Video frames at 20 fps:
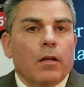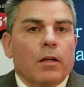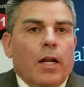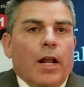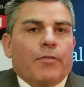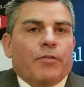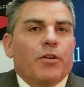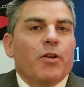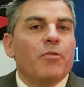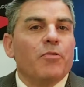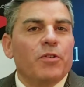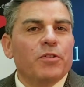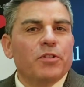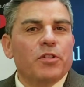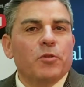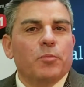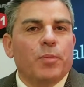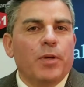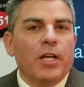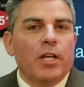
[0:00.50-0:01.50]
Good afternoon. This
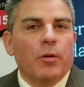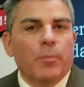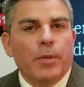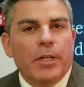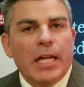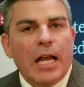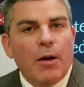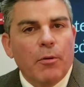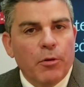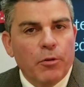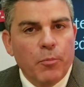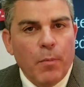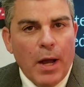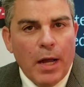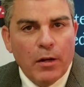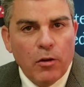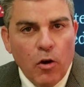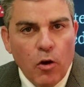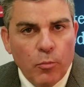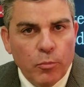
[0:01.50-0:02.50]
is Peter Medell with
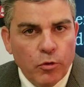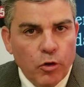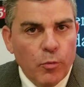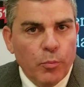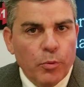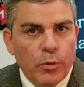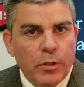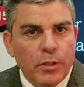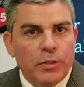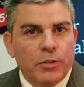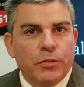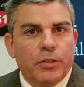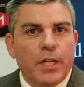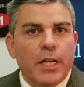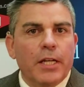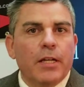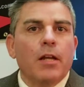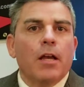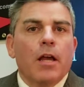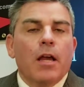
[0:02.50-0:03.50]
My Home Group Real
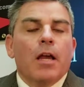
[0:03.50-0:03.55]
Estate.